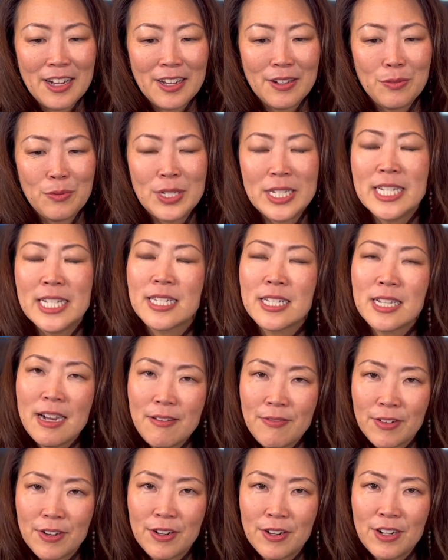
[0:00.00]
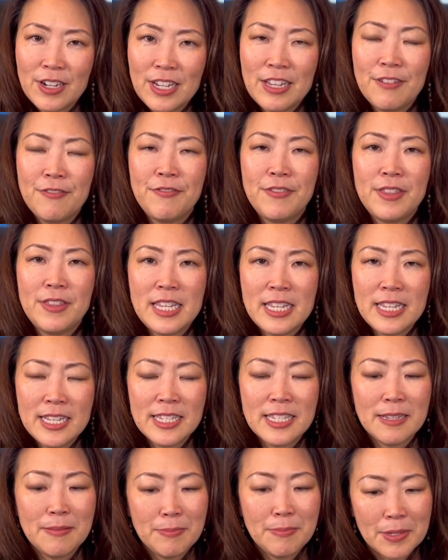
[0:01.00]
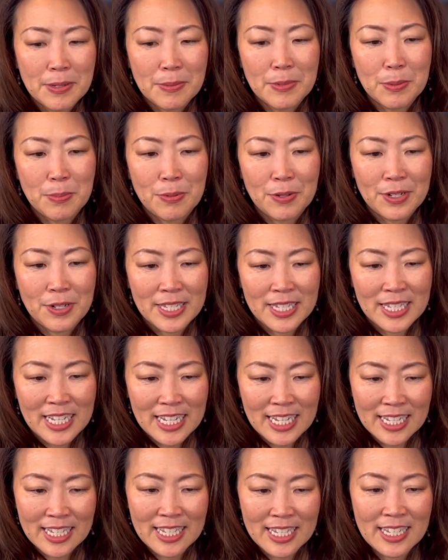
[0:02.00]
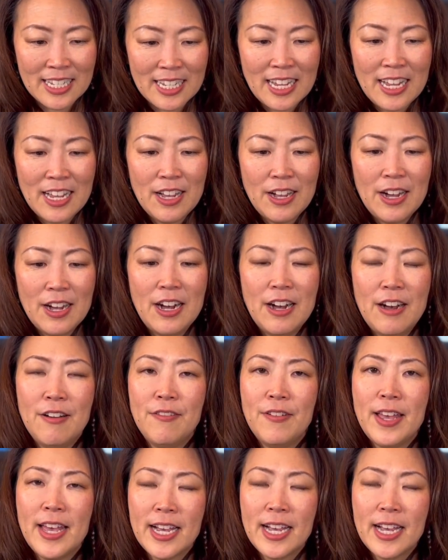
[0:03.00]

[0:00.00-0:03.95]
we discover if these symptoms persist of